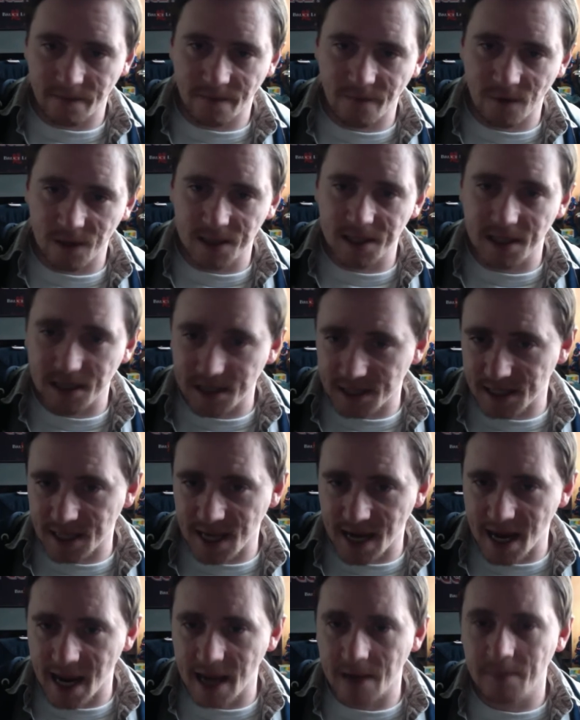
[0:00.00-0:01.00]
for instance,
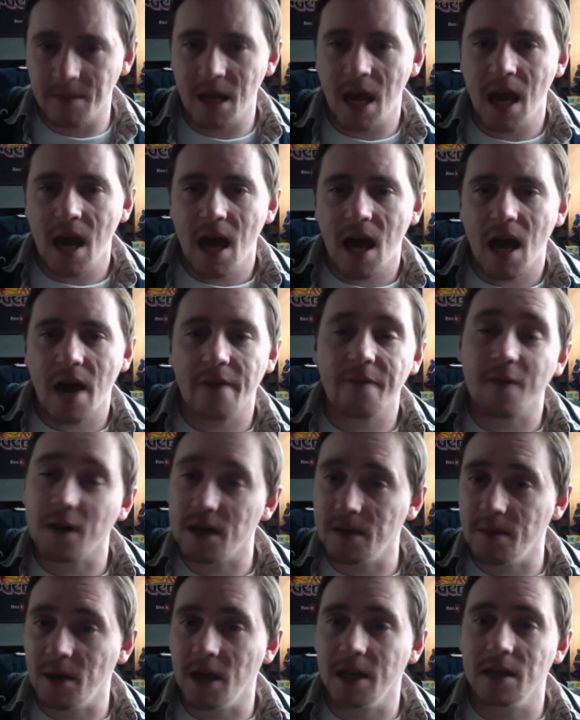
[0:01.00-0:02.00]
today, a friend
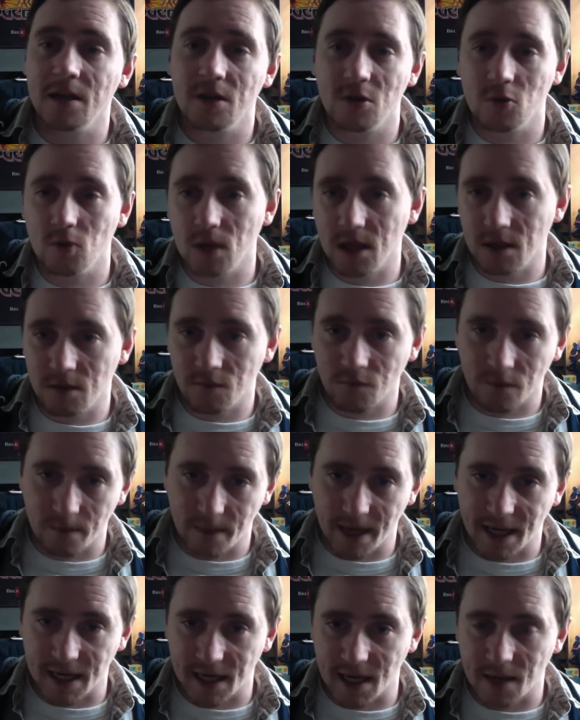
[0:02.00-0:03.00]
of mine who will
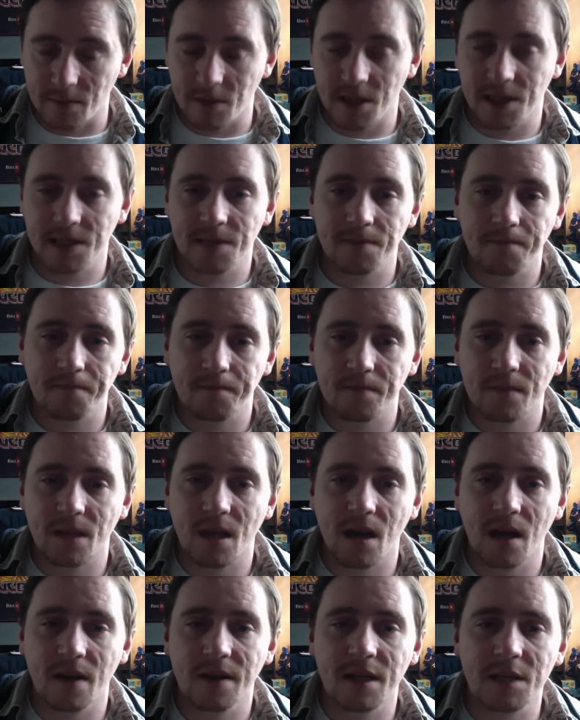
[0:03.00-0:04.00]
remain nameless,
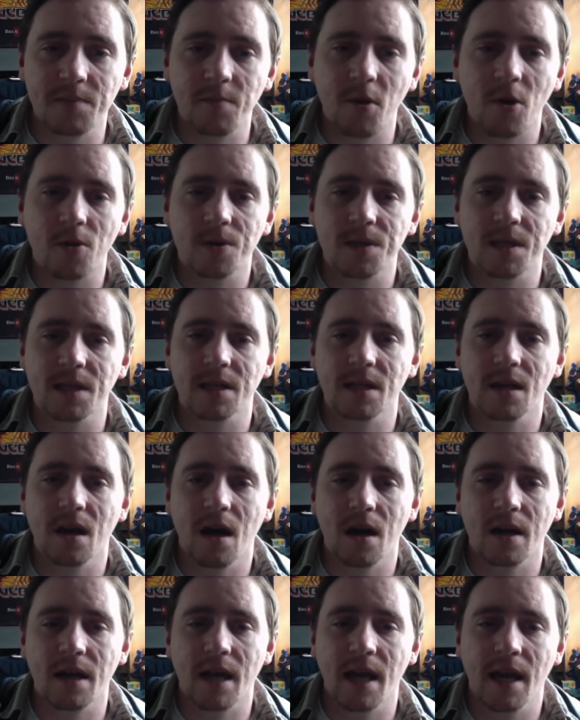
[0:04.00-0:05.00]
uh, this person
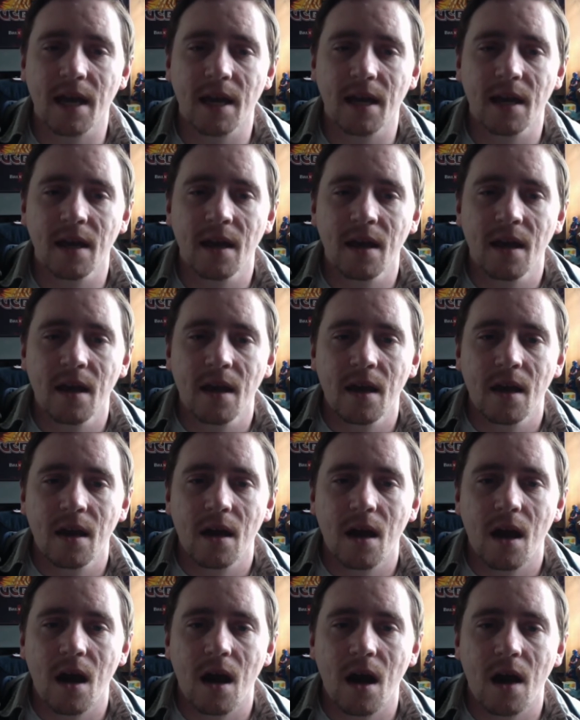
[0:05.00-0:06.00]
got a
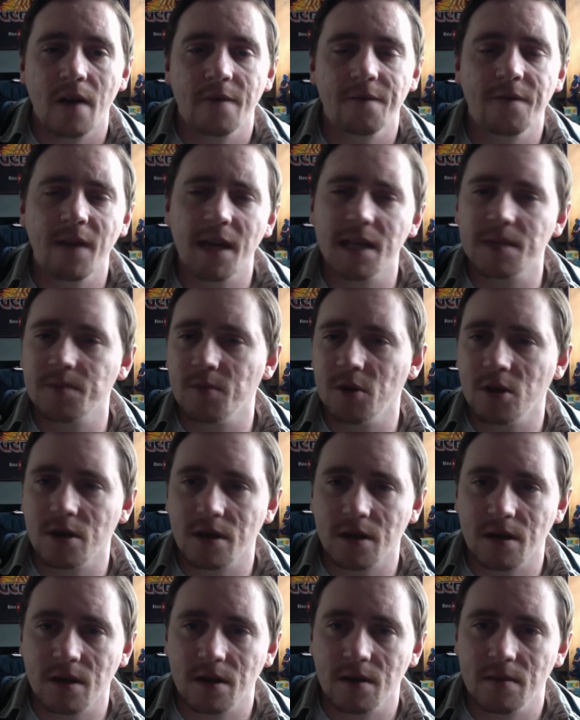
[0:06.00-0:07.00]
uh, Facebook
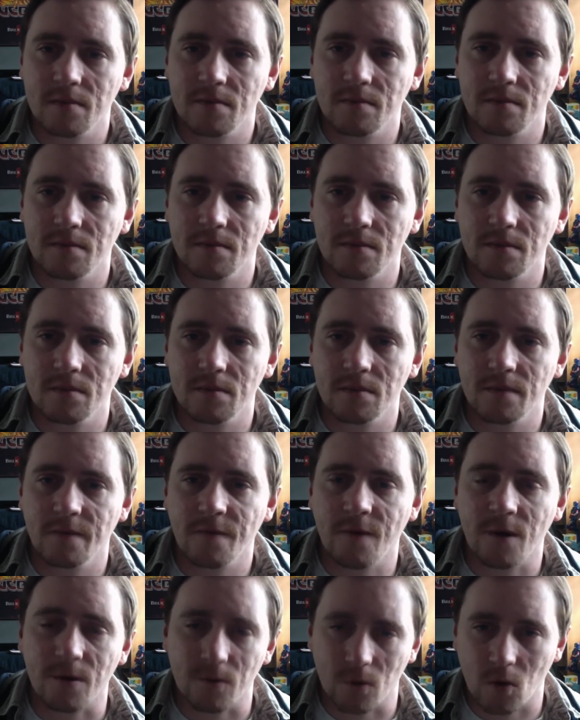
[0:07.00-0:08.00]

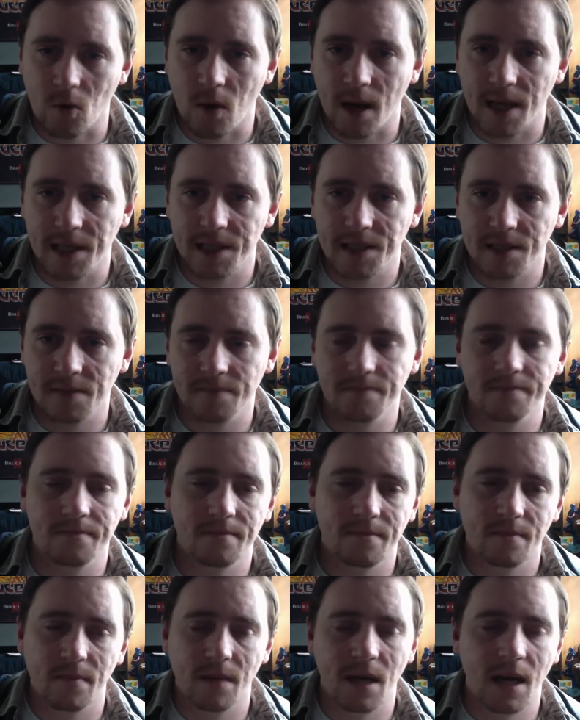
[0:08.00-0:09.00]
friend request
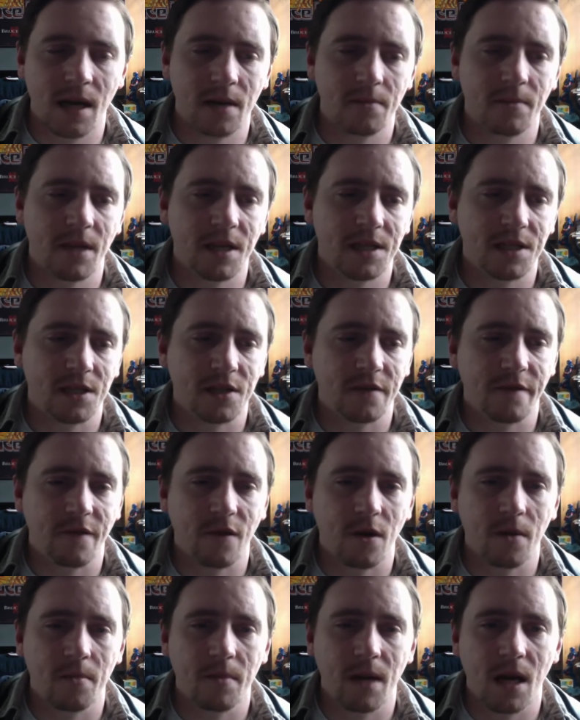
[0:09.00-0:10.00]
and a message
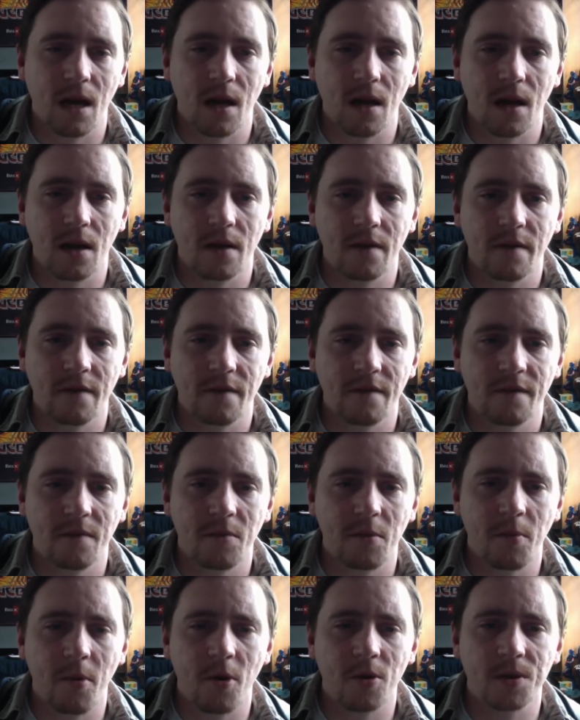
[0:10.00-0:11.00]
from uh, from
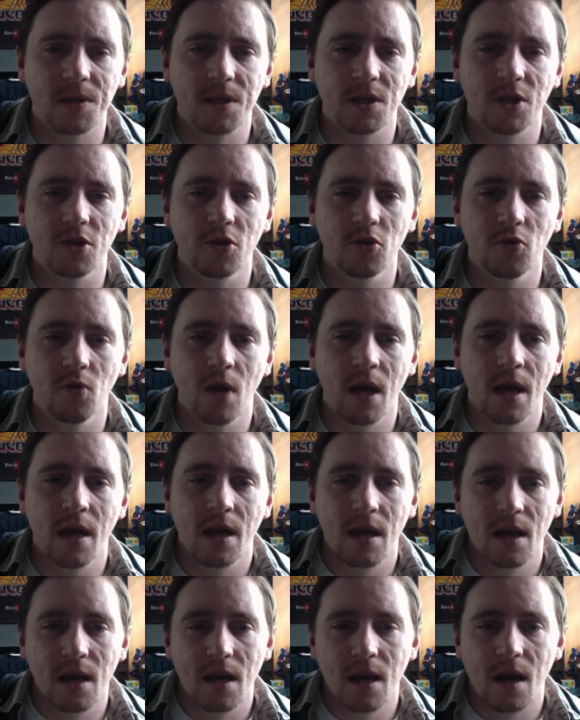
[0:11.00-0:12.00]
a person who
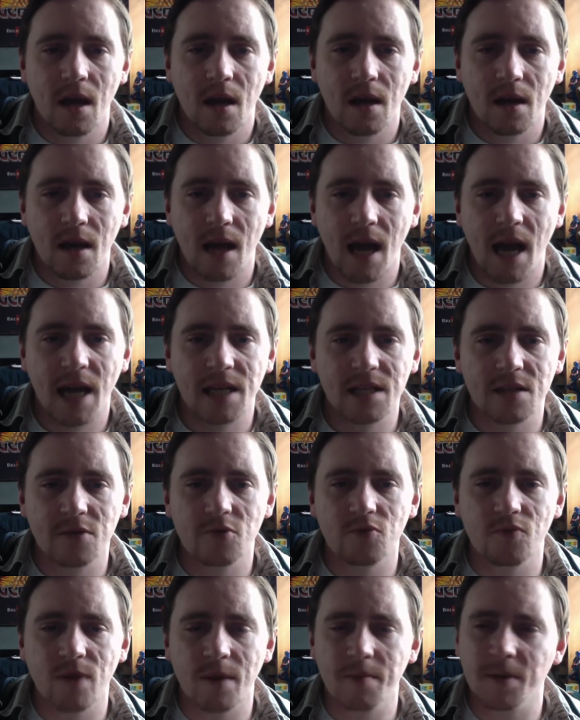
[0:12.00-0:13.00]
has a
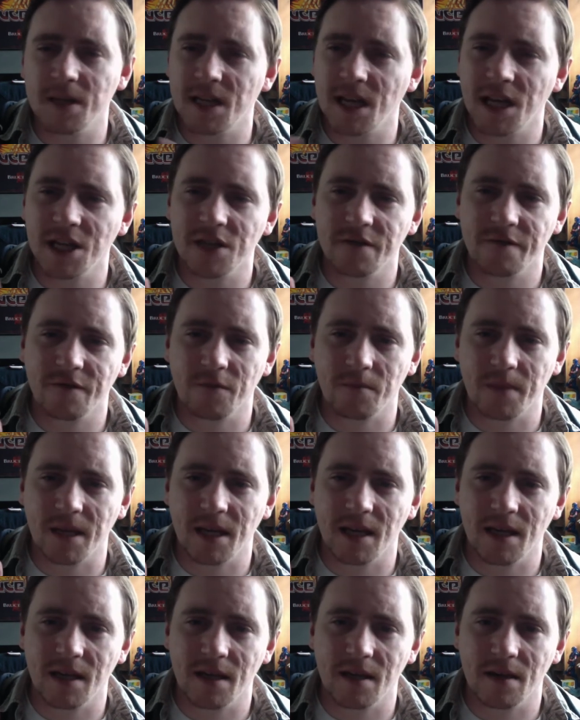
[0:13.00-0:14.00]
reputation for
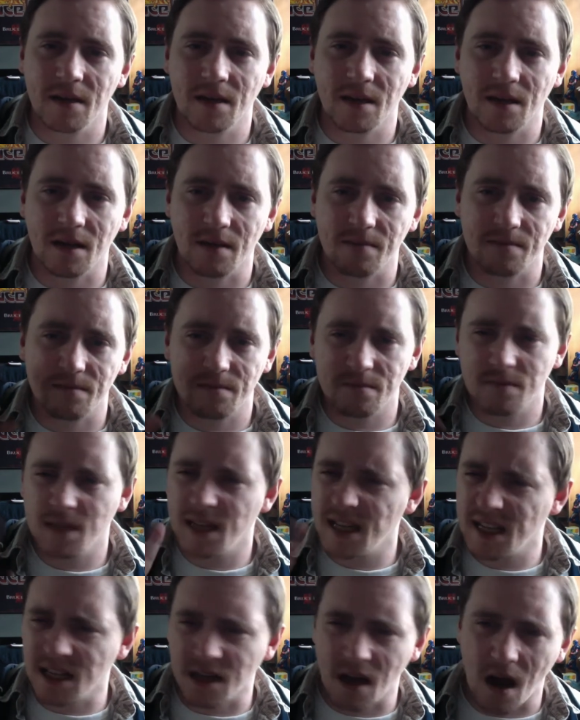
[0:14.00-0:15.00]
being uh, a
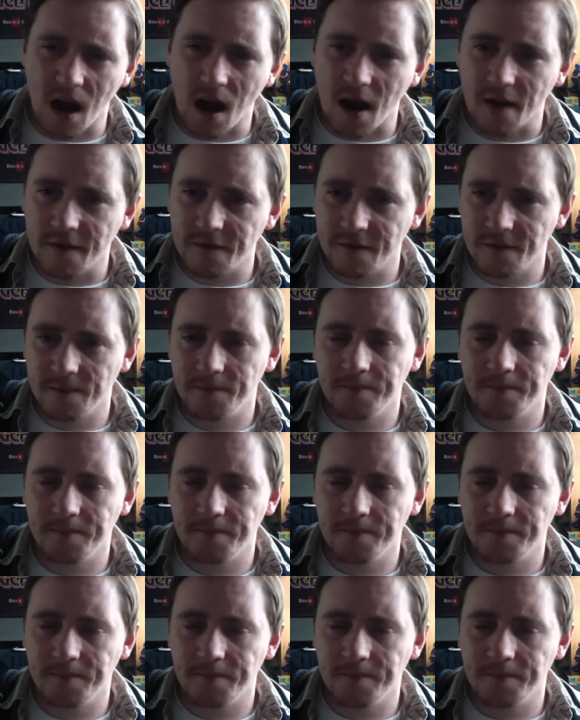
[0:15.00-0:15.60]
little off